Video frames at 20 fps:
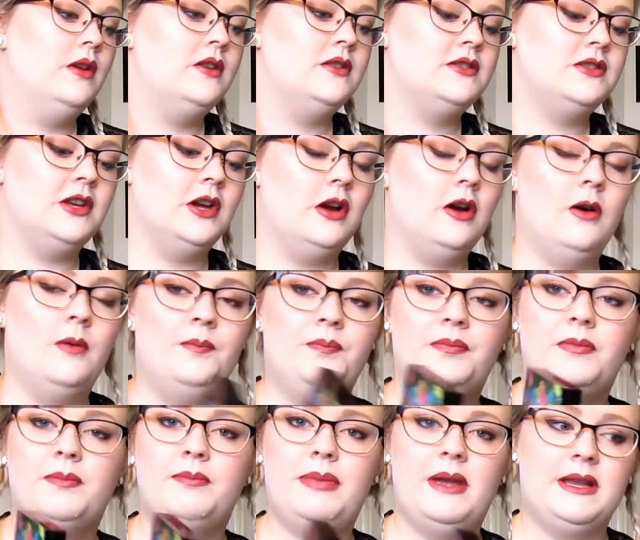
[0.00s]
So
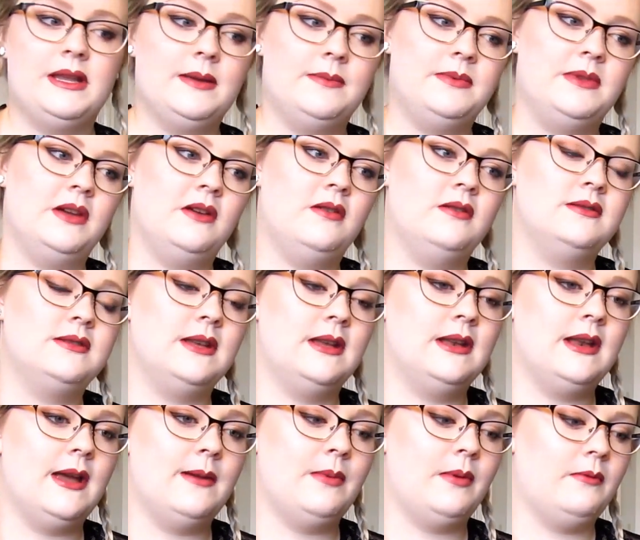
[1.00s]
picked up those
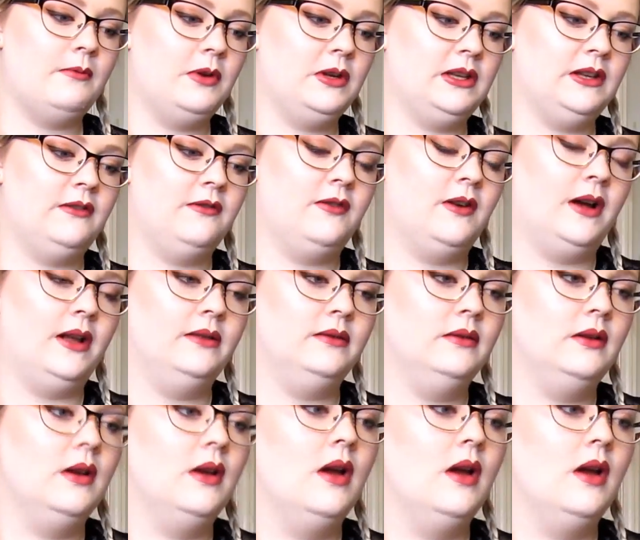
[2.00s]
and have been really fun.